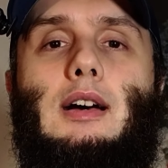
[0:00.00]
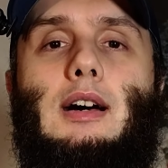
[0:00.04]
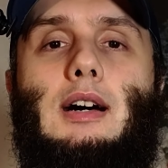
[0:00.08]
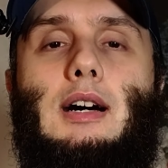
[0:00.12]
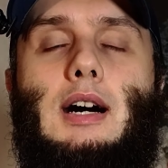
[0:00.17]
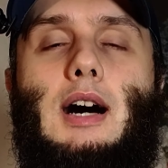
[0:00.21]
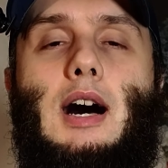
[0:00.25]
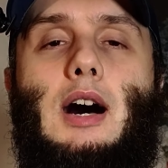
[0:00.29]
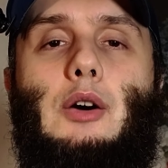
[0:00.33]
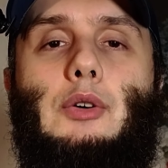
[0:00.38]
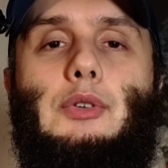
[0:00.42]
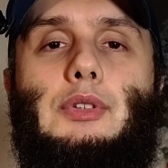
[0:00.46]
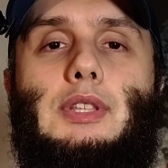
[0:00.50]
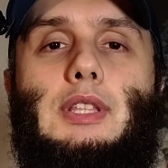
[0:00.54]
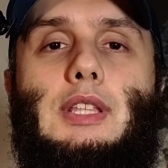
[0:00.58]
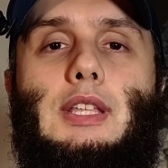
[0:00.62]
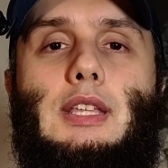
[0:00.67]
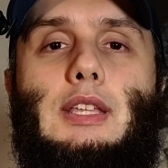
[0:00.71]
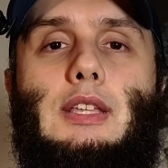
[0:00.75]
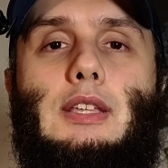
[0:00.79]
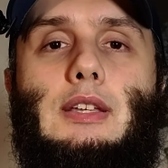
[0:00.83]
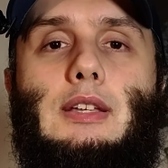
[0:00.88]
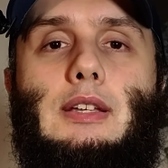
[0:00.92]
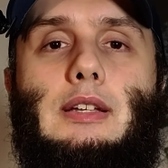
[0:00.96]
how
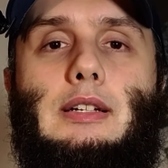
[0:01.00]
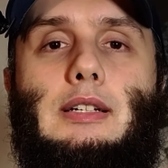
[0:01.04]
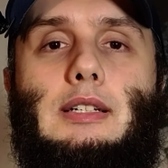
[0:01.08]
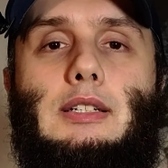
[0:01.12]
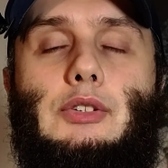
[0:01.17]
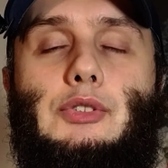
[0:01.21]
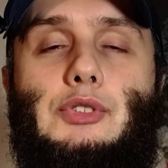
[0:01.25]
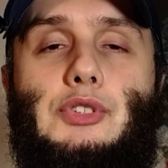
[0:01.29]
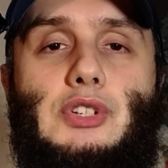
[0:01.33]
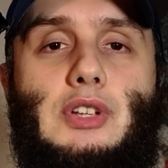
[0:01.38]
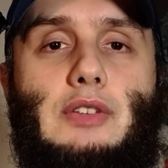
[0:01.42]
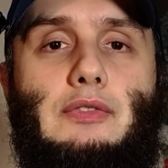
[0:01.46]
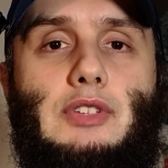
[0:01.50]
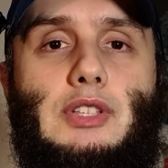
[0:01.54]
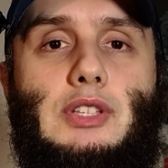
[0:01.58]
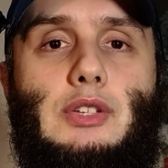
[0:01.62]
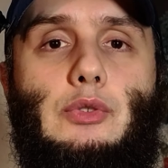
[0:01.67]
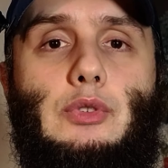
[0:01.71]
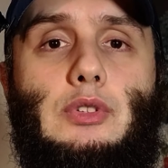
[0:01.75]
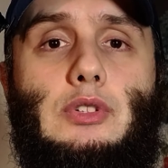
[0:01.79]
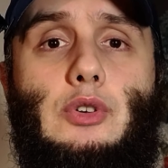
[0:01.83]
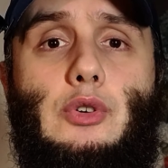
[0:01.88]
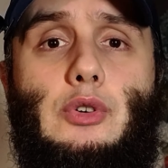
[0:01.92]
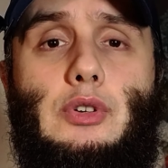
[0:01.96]
the
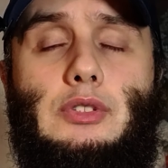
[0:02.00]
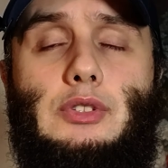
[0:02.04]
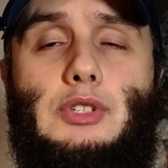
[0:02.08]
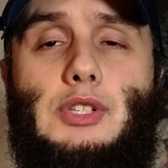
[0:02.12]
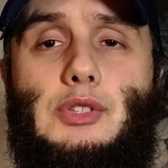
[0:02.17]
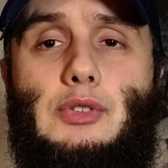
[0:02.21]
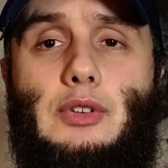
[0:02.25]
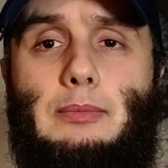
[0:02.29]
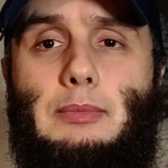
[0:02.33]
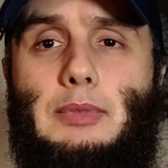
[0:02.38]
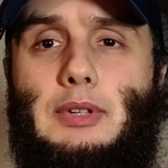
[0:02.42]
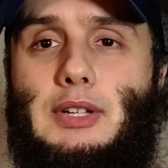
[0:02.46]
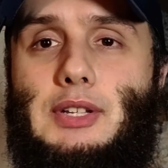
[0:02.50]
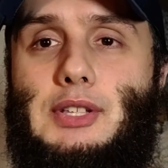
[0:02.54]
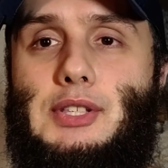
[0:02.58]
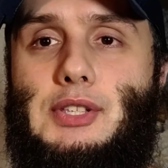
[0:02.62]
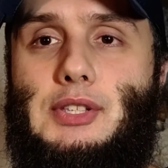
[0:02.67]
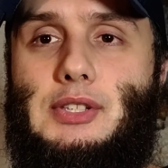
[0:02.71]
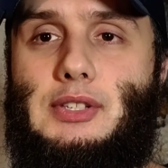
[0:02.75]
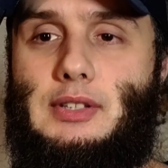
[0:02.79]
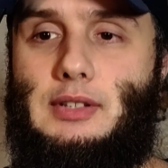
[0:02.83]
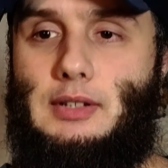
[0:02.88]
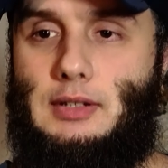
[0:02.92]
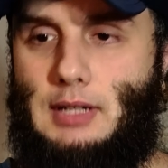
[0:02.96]
longevity will go on this one,
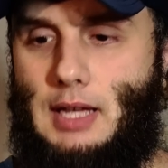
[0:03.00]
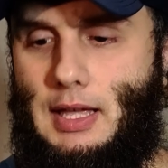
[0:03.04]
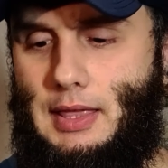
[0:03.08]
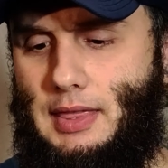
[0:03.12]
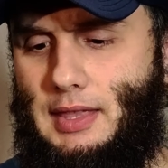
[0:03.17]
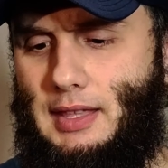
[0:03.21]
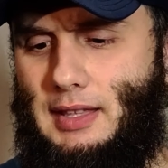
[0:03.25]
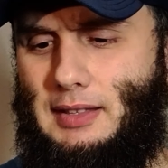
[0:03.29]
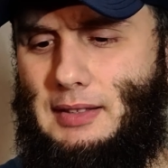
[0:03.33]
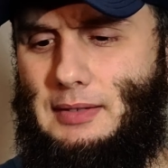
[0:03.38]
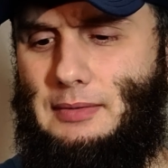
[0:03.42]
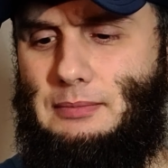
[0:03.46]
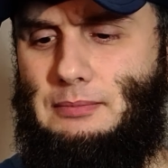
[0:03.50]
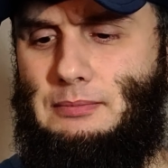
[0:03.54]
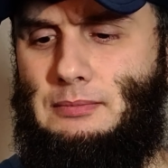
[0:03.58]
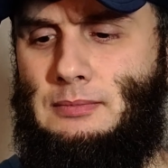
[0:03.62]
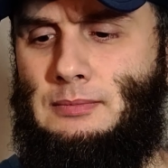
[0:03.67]
because I think